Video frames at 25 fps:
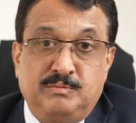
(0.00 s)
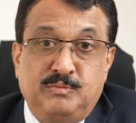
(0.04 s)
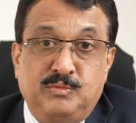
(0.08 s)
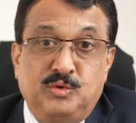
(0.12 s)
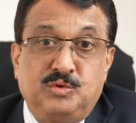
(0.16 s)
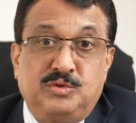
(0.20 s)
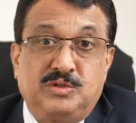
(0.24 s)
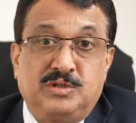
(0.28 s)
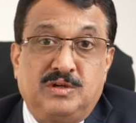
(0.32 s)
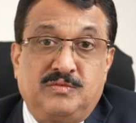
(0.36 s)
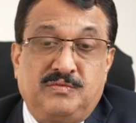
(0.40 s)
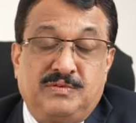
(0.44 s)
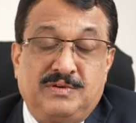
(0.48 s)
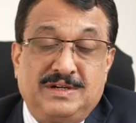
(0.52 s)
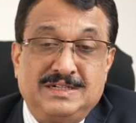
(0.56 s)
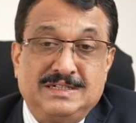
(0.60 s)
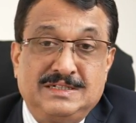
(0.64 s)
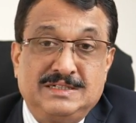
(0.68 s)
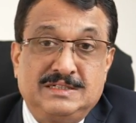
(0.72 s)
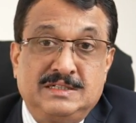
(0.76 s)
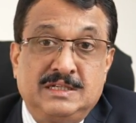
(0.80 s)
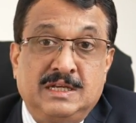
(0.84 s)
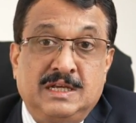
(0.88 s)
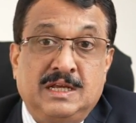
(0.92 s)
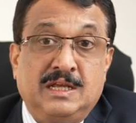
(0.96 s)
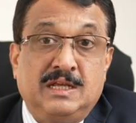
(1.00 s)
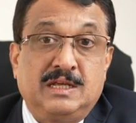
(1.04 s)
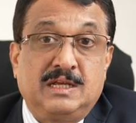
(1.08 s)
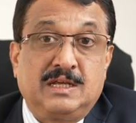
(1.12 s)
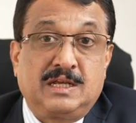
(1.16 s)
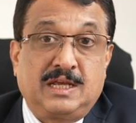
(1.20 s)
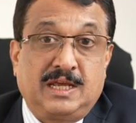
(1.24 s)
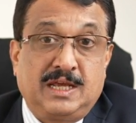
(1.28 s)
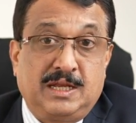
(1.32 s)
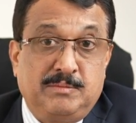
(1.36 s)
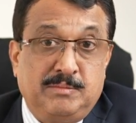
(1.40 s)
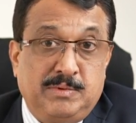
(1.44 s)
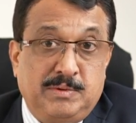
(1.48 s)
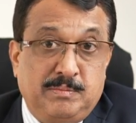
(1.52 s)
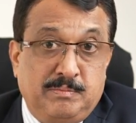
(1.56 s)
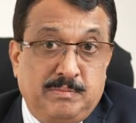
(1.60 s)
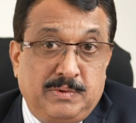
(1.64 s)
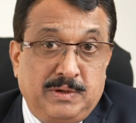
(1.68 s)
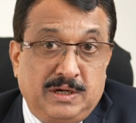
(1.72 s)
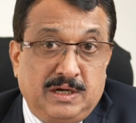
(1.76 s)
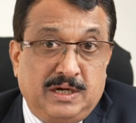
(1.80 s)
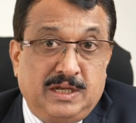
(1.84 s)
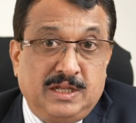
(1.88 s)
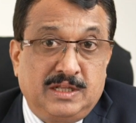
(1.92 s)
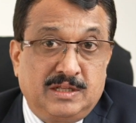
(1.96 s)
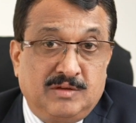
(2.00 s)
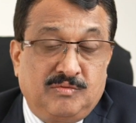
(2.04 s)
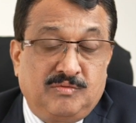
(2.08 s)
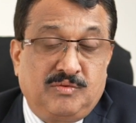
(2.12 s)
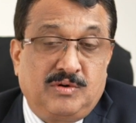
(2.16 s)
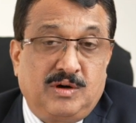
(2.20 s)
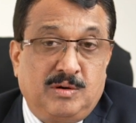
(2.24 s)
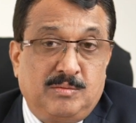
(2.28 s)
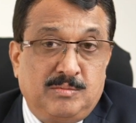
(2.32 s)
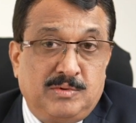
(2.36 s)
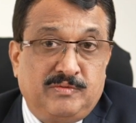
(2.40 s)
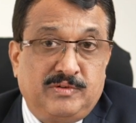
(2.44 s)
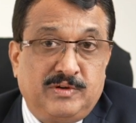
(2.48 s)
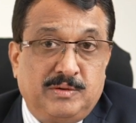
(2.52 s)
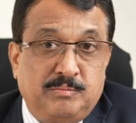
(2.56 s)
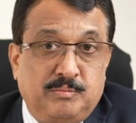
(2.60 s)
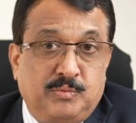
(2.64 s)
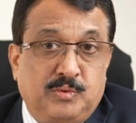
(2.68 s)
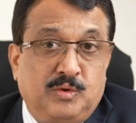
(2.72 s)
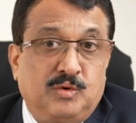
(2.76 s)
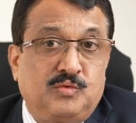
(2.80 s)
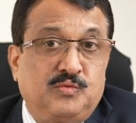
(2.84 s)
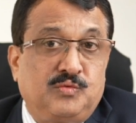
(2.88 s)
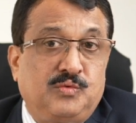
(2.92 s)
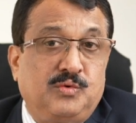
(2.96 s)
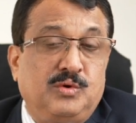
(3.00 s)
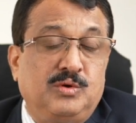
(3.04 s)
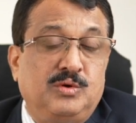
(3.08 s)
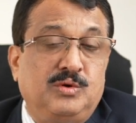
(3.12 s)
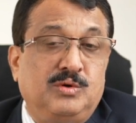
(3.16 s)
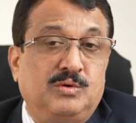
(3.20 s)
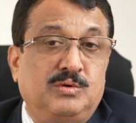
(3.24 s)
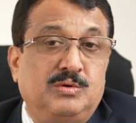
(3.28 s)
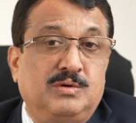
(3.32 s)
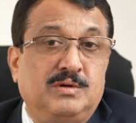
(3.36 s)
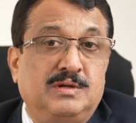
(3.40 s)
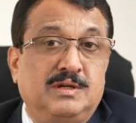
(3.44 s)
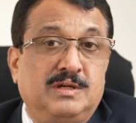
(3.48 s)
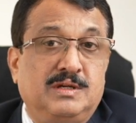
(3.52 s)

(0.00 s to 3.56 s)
Mutual funds can be built in the form of a portfolio,